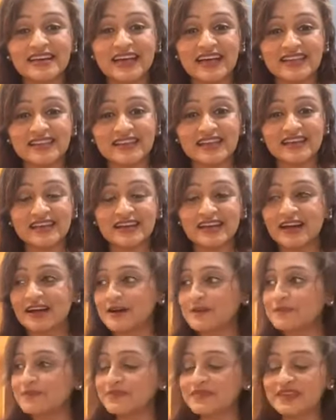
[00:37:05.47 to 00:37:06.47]
And then,
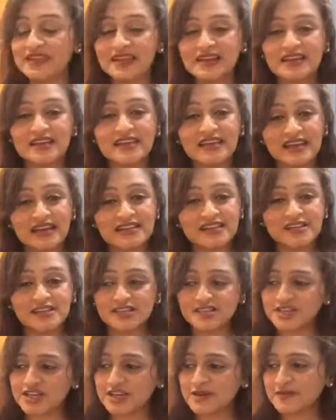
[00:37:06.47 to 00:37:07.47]
the
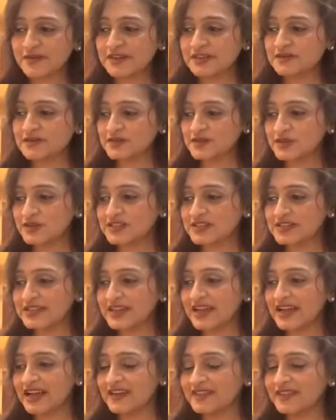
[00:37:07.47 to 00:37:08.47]
chicken breast with
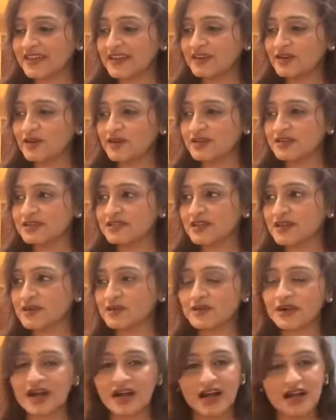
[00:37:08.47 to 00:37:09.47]
tortilla. And then also,
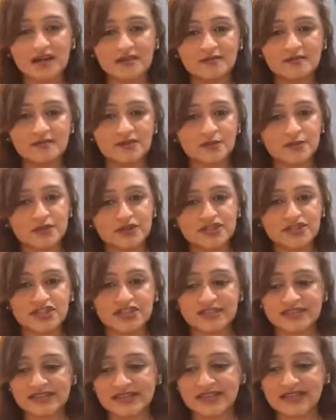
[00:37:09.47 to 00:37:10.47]
you put
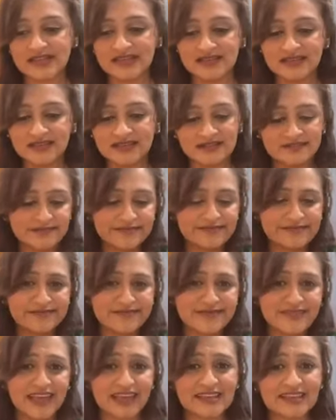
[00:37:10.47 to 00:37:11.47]
cheese on it.
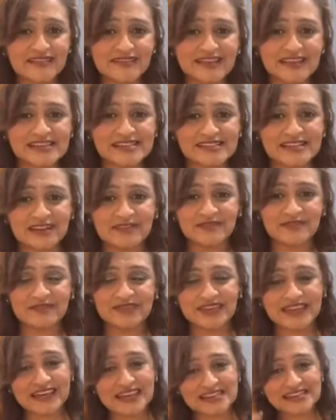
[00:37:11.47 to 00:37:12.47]
They love that stuff.
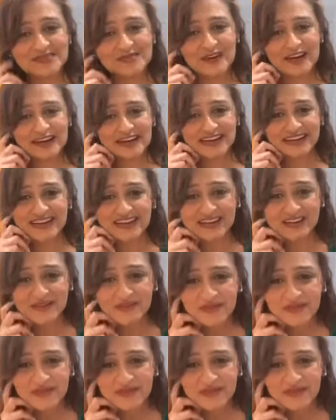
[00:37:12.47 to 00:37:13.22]
It's Friday night.